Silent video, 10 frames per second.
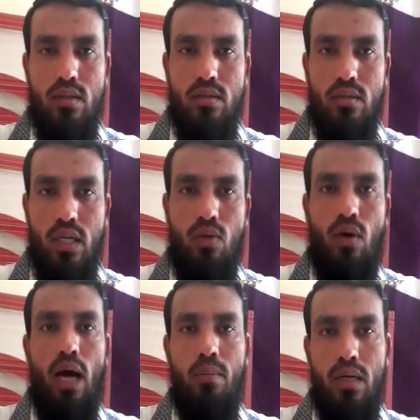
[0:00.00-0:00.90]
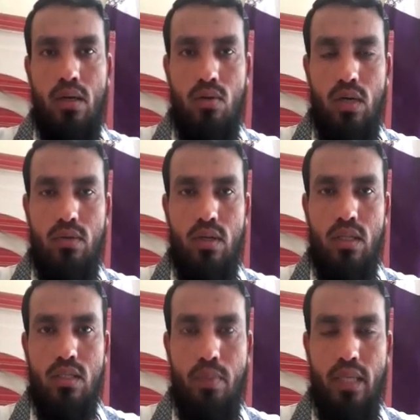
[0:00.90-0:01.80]
requirement or whatever
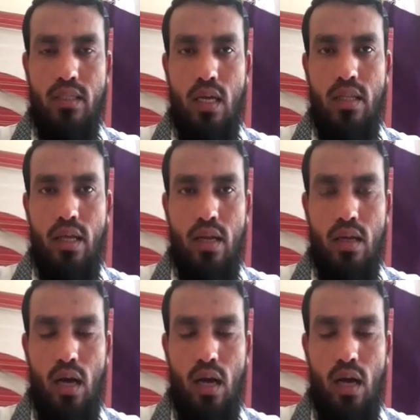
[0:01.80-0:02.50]
the space are there.